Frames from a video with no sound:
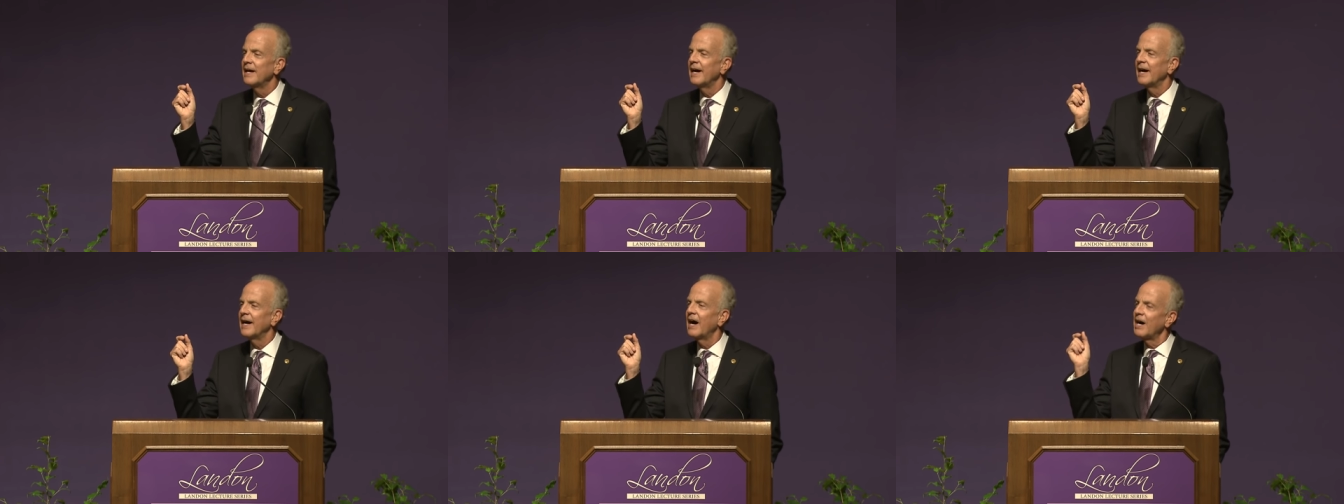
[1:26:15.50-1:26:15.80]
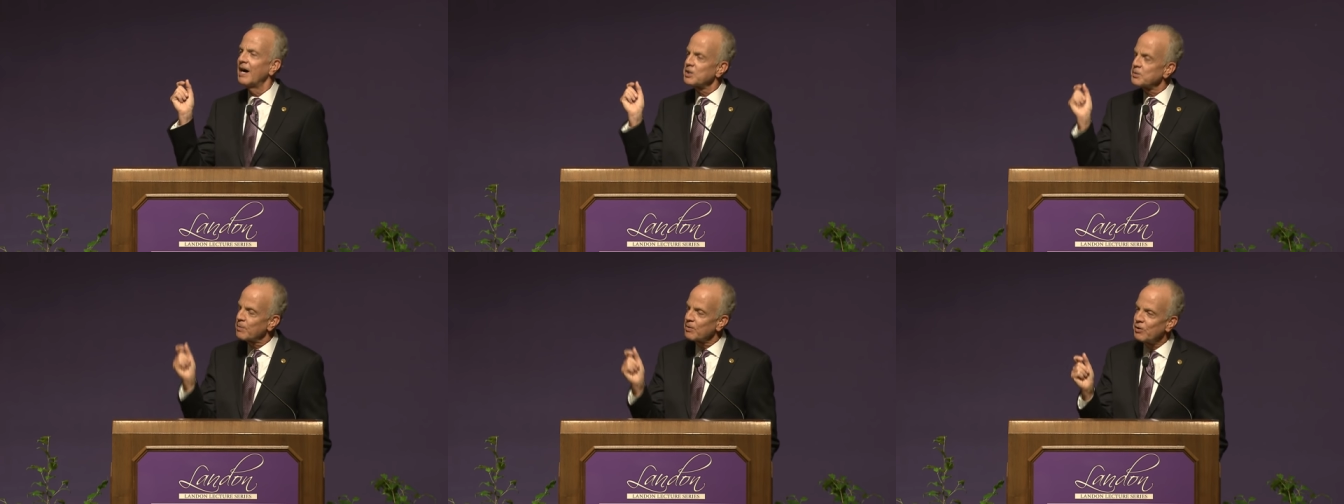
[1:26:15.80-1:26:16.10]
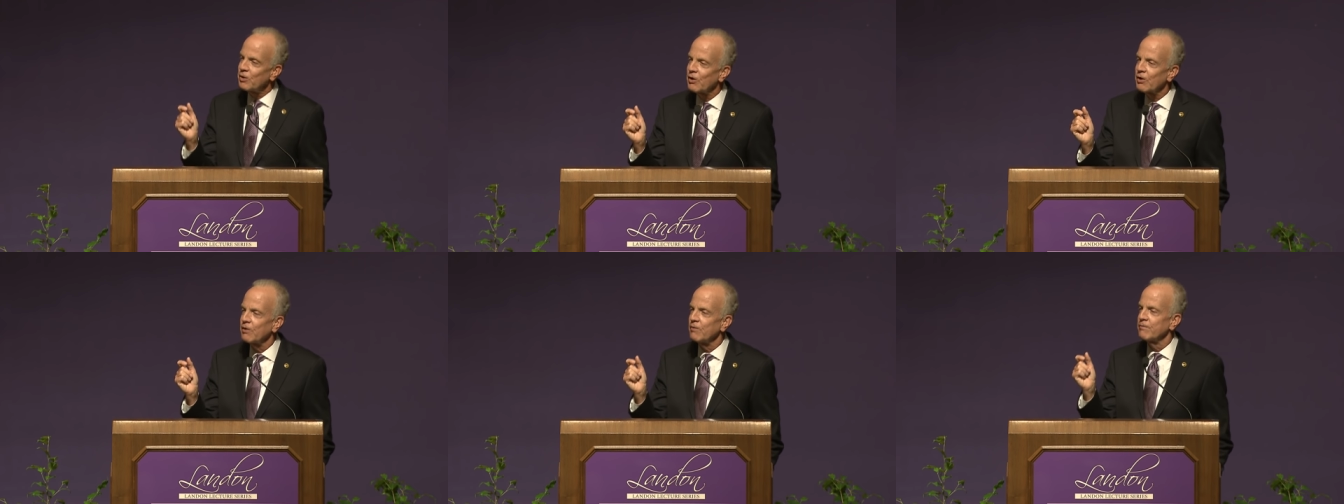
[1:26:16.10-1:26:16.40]
uh,
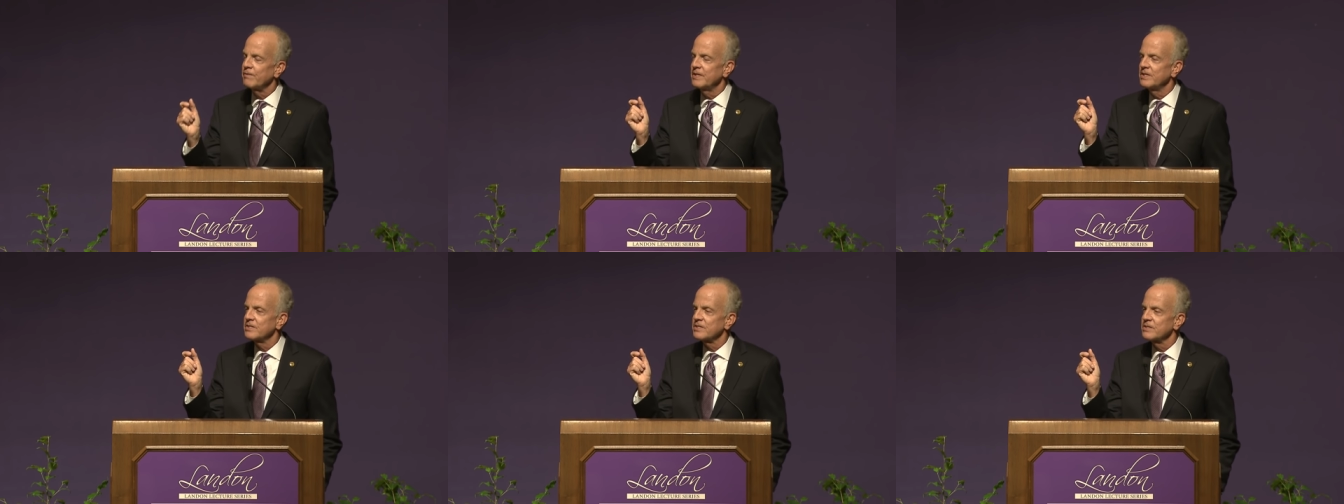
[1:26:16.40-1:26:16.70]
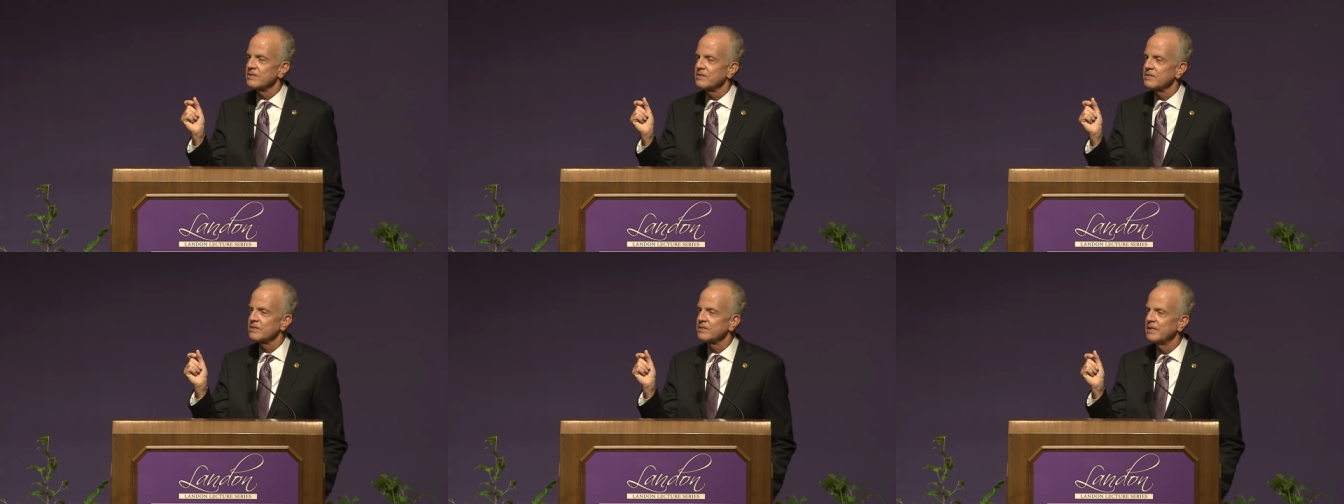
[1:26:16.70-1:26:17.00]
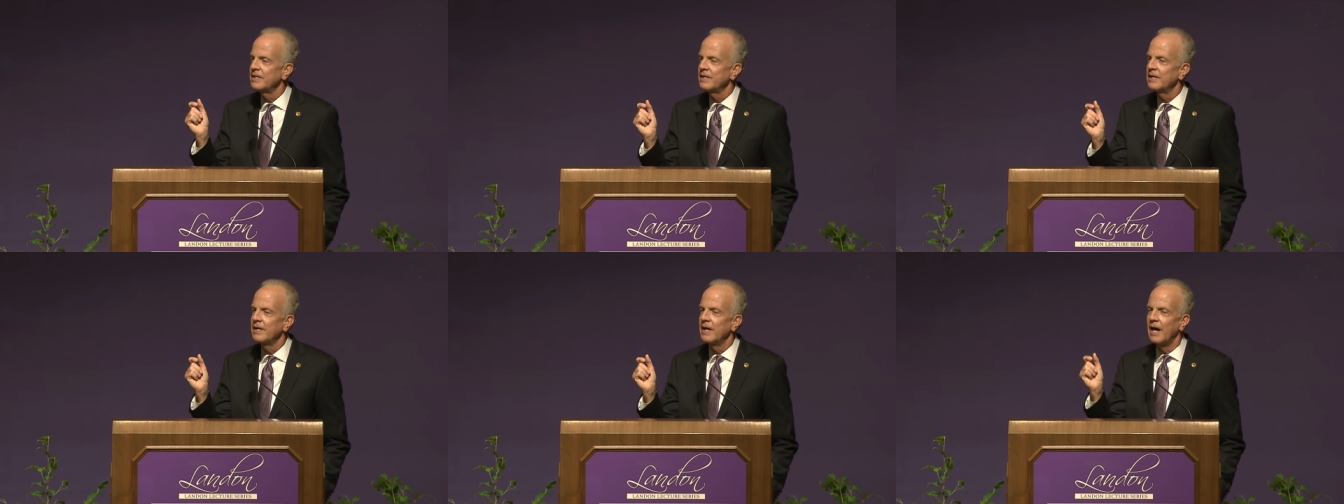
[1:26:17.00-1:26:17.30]
entrepreneurial visas,
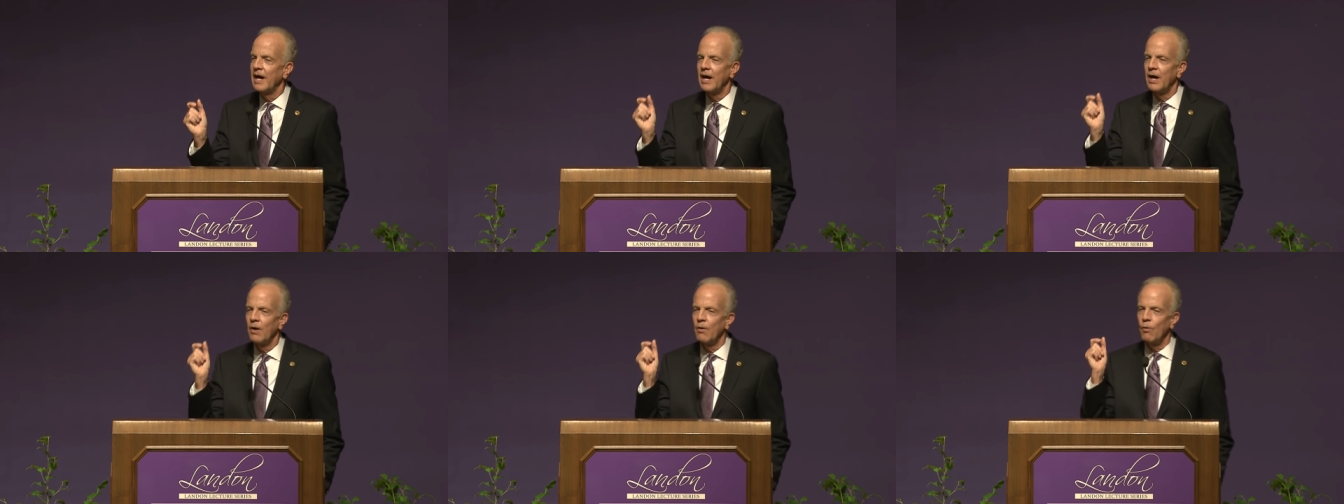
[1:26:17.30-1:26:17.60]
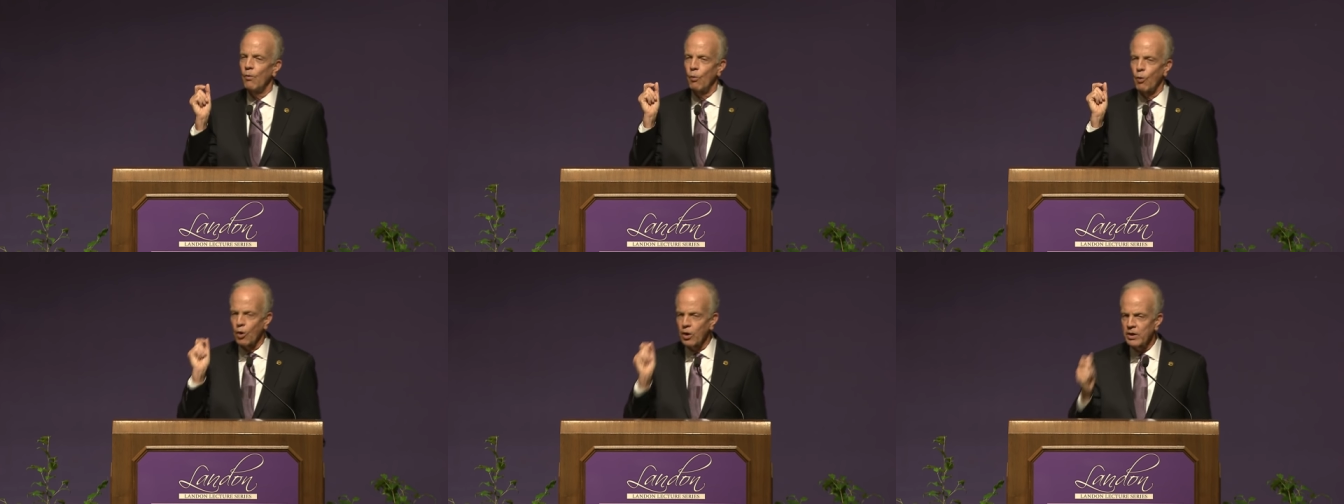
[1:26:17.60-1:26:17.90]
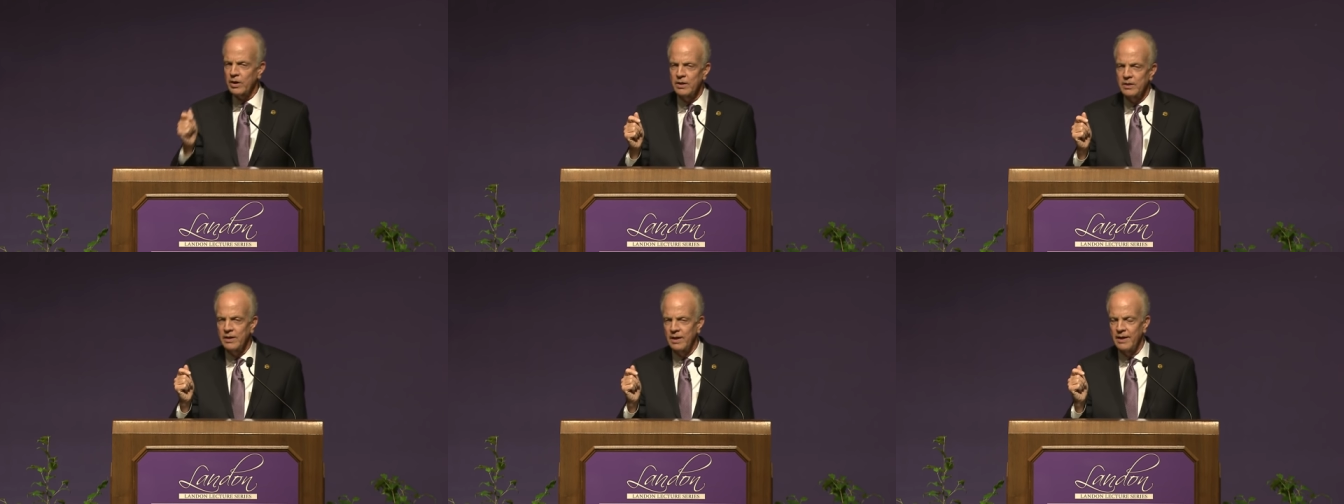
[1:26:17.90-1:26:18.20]
uh,
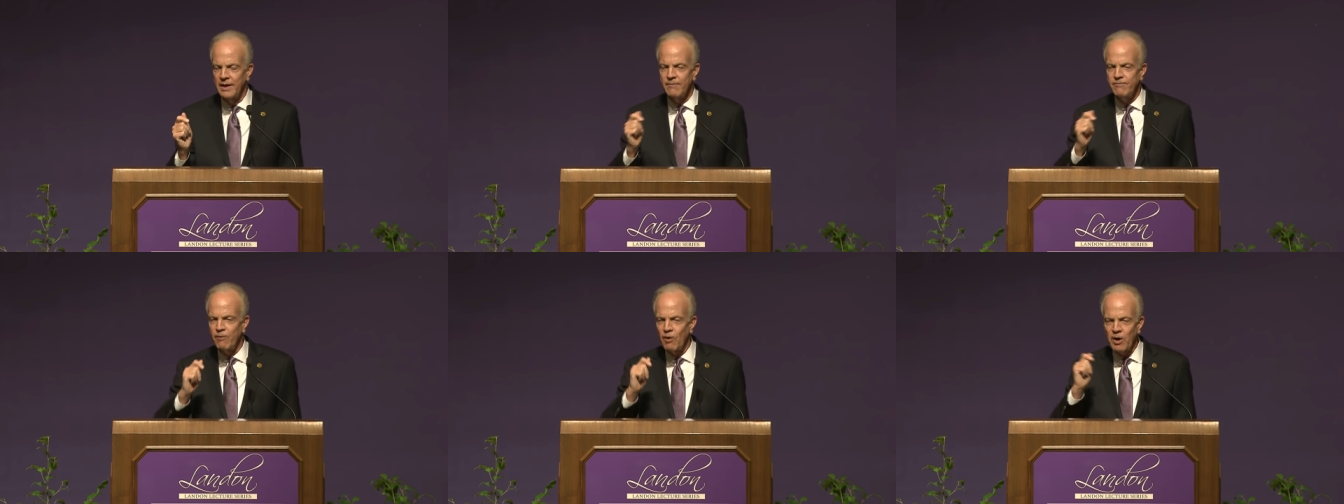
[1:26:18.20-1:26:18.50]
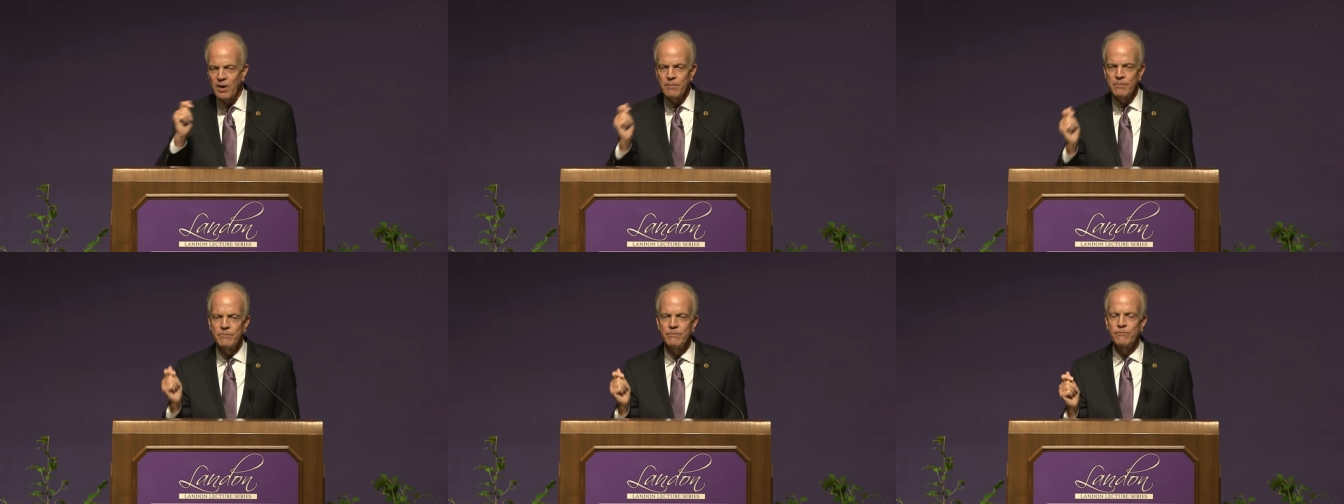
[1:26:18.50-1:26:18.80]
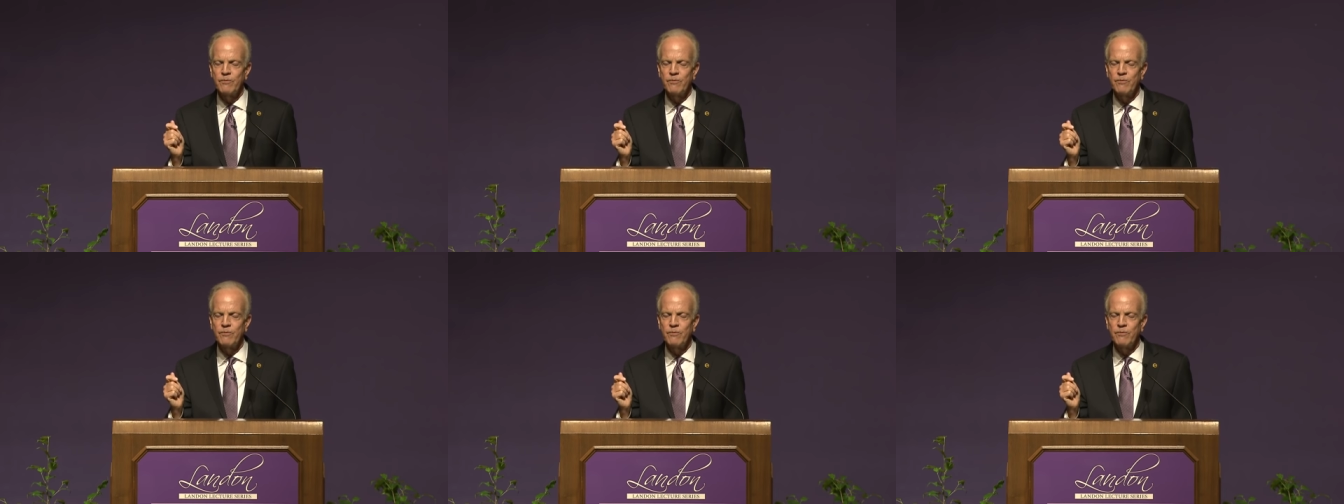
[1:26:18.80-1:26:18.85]
work, uh, farm,